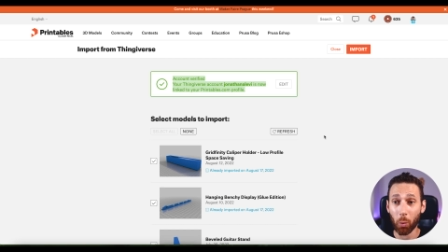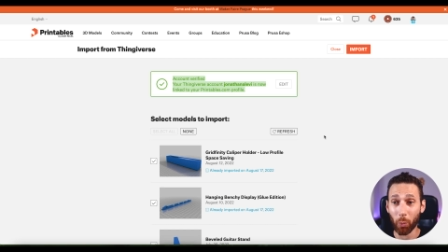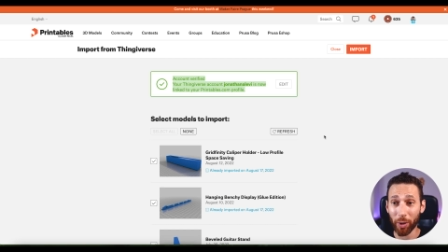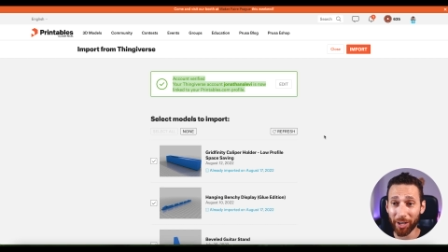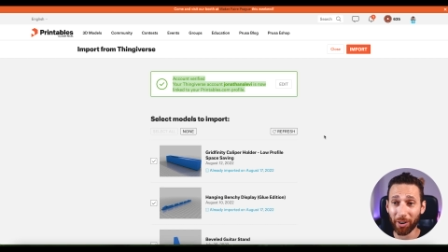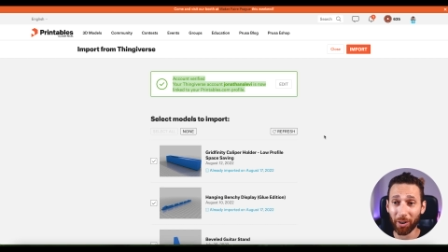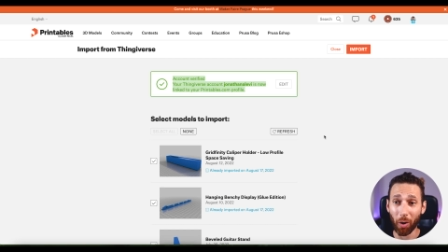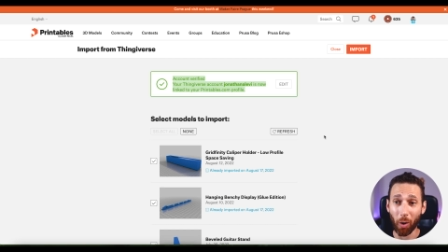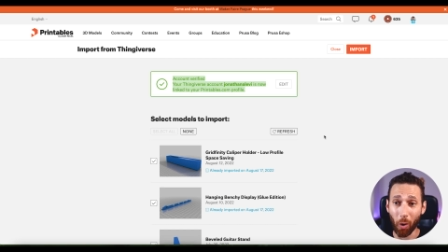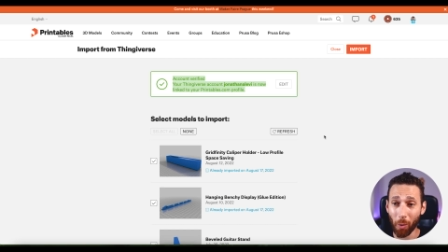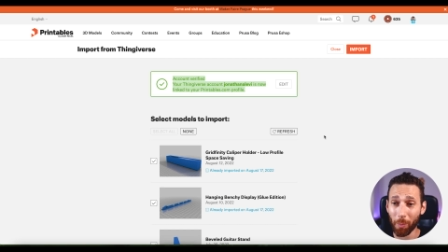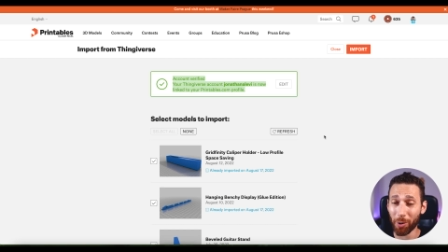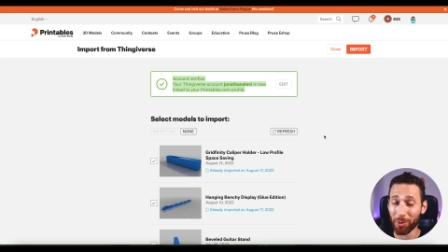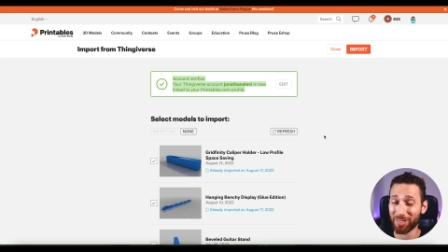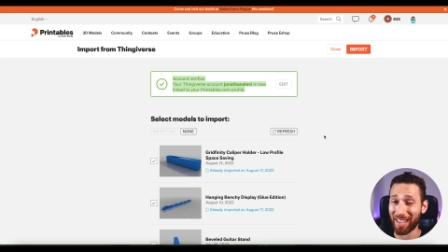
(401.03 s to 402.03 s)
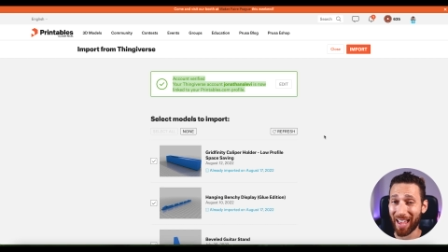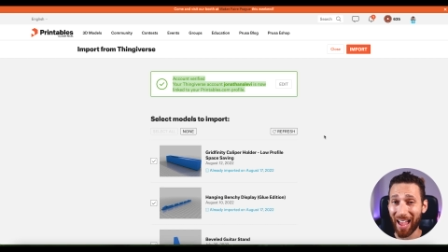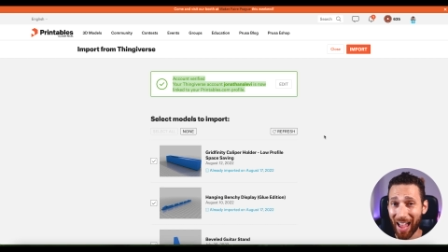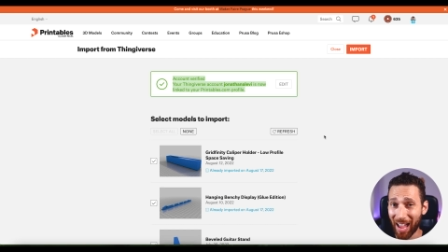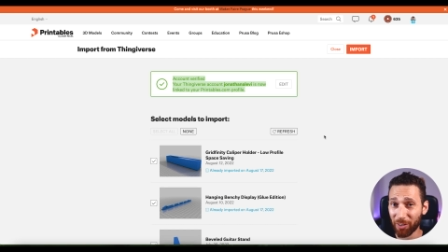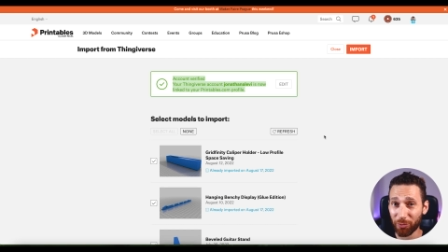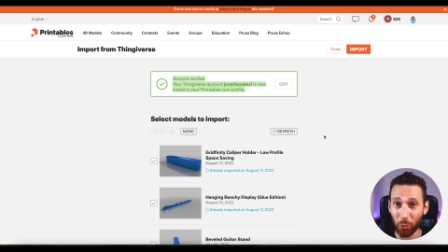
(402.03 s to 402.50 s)
We are almost
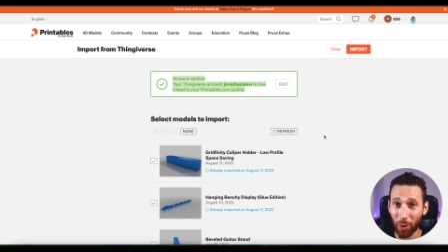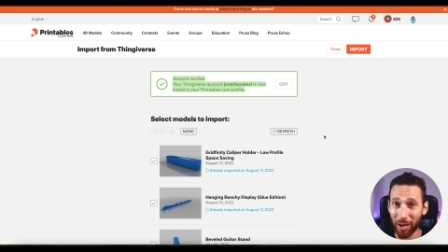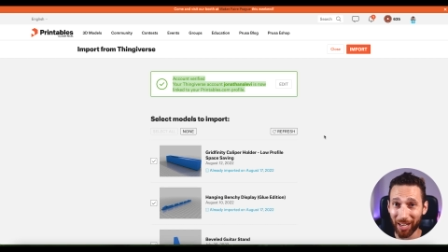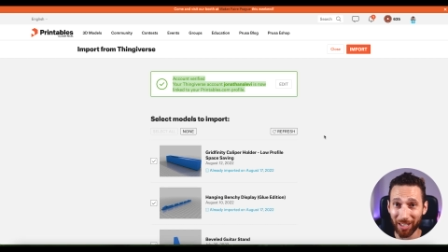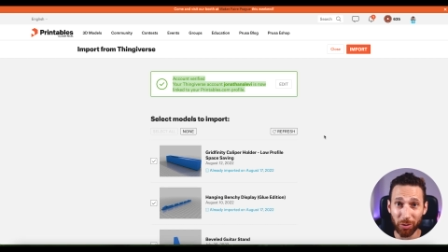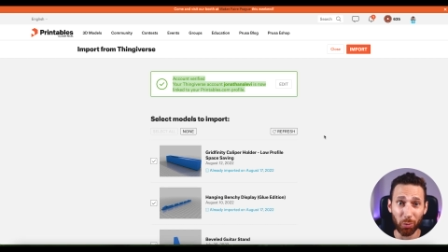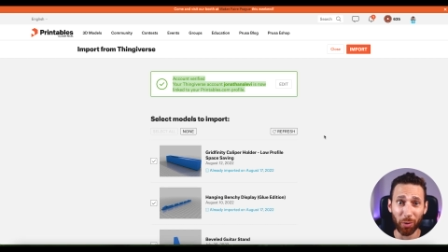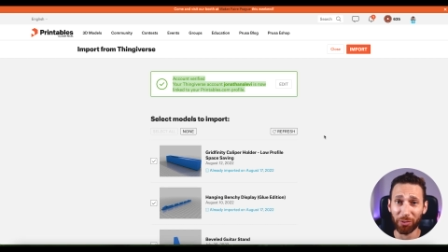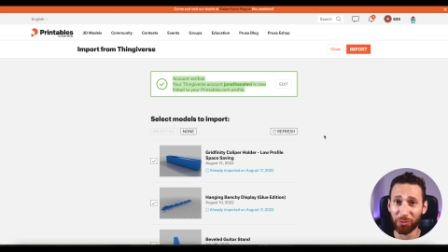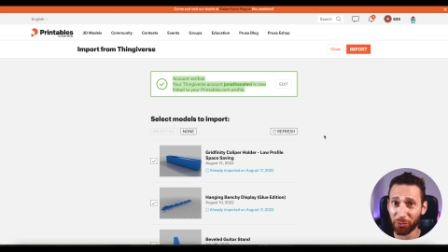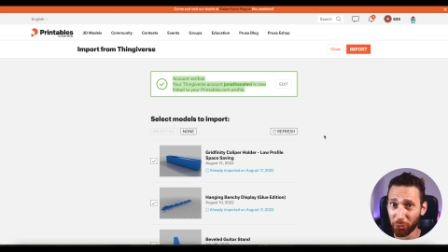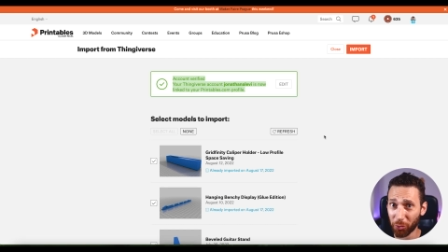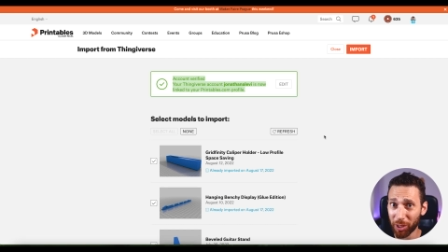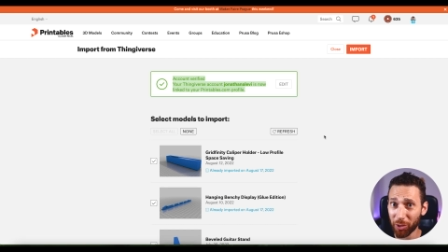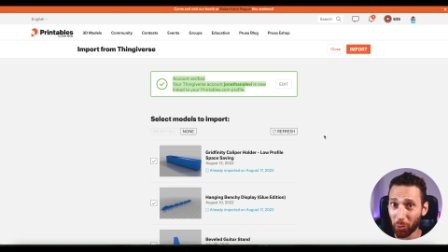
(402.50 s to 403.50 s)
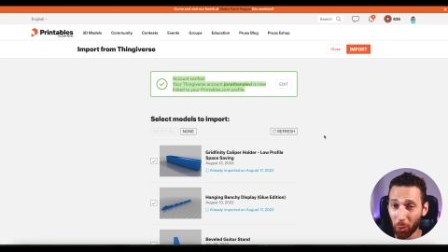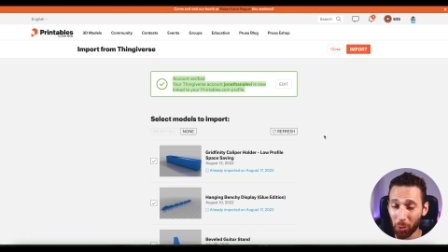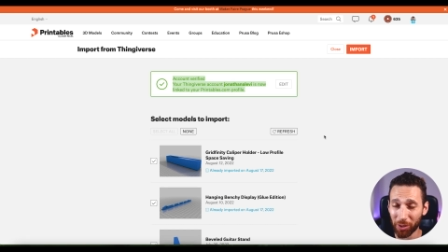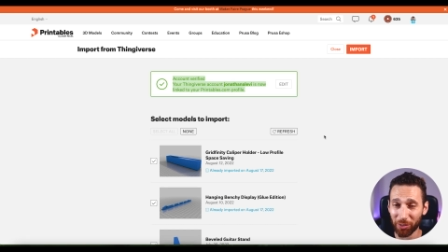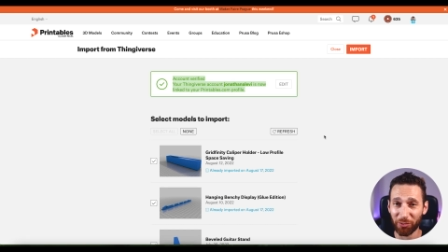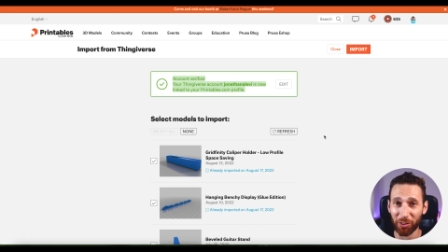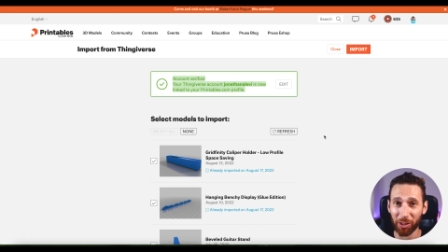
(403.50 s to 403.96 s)
halfway to a free
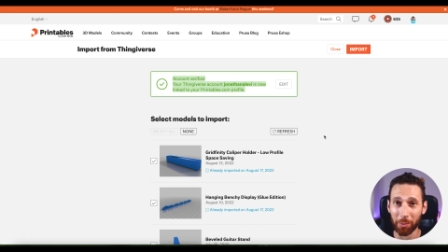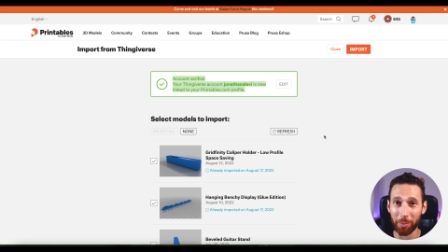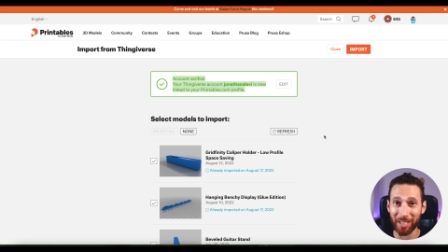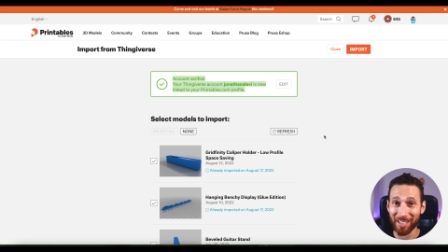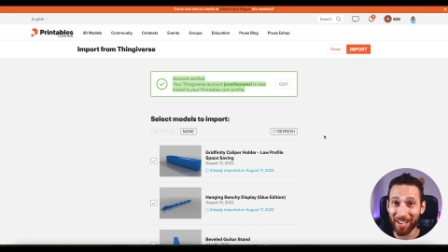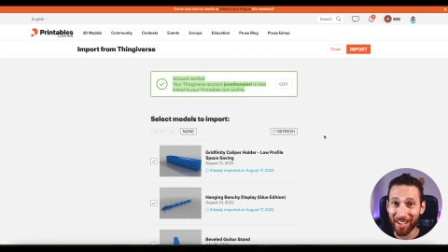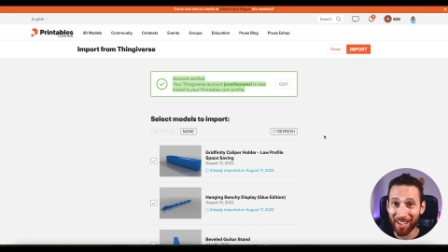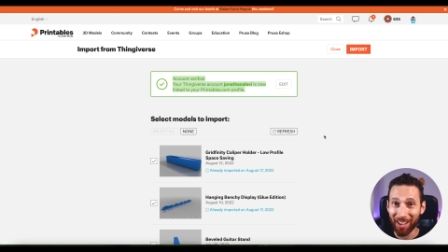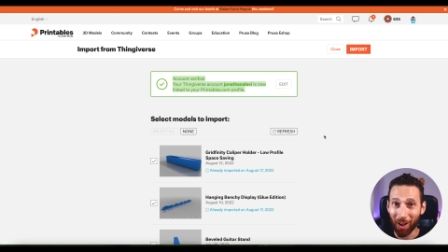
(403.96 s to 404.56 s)
roll of filament